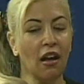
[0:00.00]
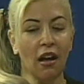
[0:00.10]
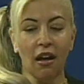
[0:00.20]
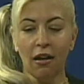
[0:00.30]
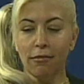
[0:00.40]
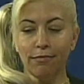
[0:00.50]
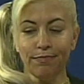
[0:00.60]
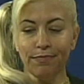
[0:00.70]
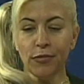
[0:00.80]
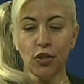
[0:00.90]
say,
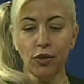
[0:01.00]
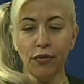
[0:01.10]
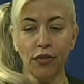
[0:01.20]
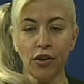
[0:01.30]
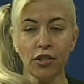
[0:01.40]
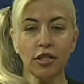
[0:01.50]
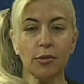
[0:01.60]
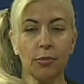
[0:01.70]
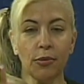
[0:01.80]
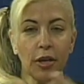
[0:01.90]
universe,
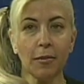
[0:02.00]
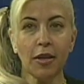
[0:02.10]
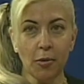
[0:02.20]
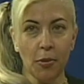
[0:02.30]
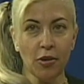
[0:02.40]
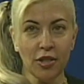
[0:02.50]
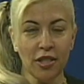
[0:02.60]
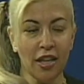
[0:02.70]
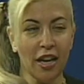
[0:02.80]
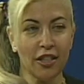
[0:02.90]
bring me the person
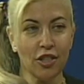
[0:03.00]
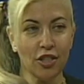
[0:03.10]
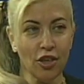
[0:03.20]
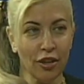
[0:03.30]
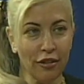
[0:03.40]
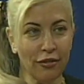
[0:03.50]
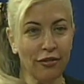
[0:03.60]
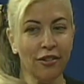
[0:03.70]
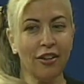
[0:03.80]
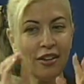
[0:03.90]
that I deserve.
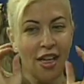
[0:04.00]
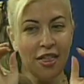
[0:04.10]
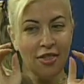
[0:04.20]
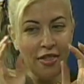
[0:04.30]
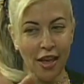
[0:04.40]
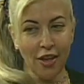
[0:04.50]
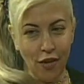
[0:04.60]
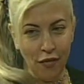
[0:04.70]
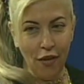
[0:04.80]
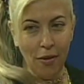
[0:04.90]
Thank
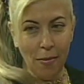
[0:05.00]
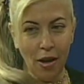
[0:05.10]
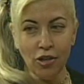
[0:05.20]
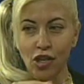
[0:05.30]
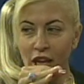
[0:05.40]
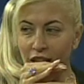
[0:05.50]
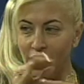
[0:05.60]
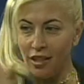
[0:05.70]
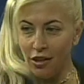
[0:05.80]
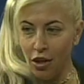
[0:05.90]
you very much.
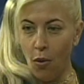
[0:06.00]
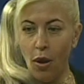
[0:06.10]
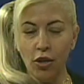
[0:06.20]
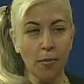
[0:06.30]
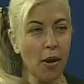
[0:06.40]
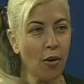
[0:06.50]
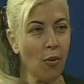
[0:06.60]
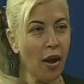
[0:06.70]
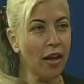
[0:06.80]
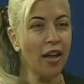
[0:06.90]
Go on your merry
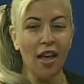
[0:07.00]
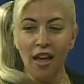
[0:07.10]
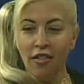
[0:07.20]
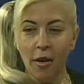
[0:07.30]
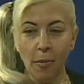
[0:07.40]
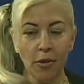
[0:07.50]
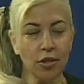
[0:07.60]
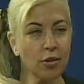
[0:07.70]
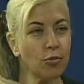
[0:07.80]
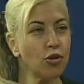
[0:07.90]
way. That
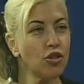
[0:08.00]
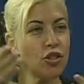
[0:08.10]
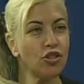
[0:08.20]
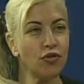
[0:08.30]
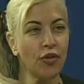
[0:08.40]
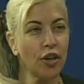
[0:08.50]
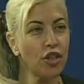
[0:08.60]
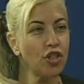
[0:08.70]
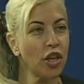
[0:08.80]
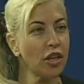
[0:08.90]
person will just very
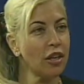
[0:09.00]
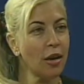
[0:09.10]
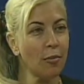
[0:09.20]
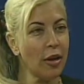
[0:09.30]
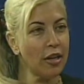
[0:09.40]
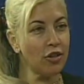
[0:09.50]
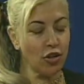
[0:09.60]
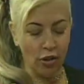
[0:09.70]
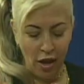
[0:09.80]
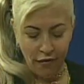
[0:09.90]
gently come right into
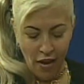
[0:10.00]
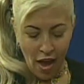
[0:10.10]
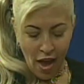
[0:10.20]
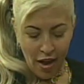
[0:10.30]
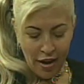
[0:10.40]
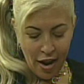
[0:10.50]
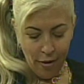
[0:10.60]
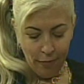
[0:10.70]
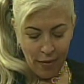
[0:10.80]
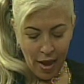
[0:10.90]
your life.
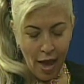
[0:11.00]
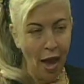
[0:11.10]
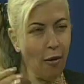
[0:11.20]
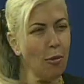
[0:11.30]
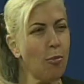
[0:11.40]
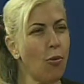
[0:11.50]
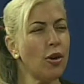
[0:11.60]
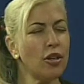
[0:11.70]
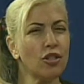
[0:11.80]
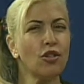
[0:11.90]
Now, how
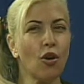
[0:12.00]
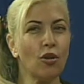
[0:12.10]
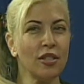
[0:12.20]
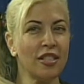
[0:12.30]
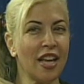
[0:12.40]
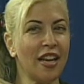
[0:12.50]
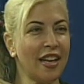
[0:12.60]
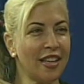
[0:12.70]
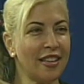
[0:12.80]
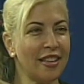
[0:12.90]
important is goal setting?